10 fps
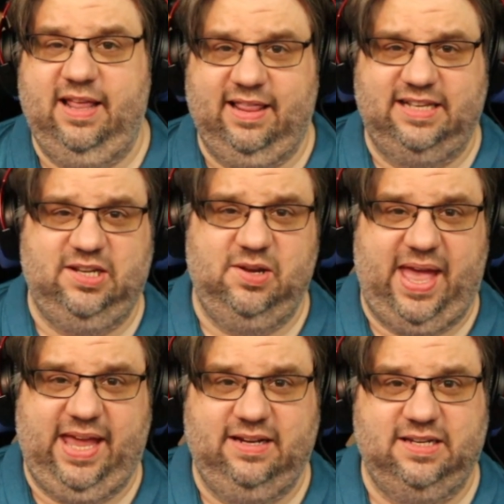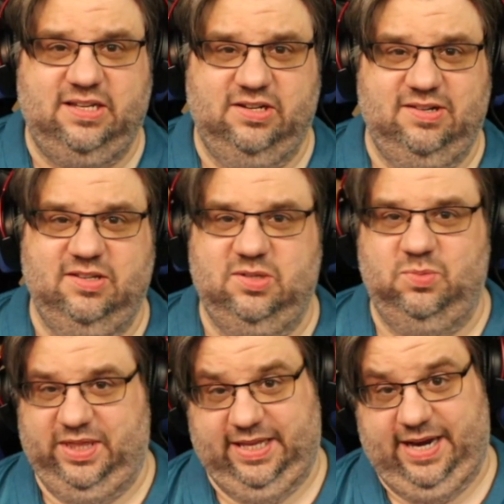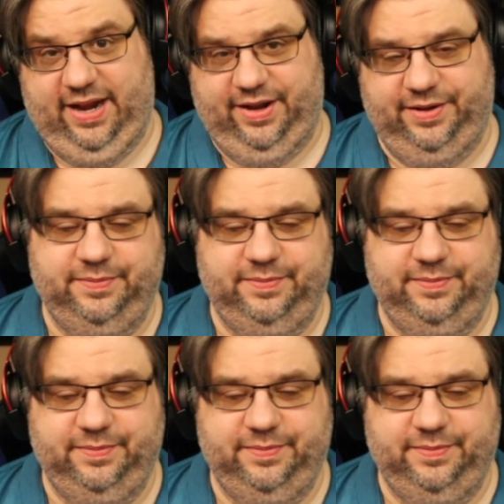lets you make decisions with the data.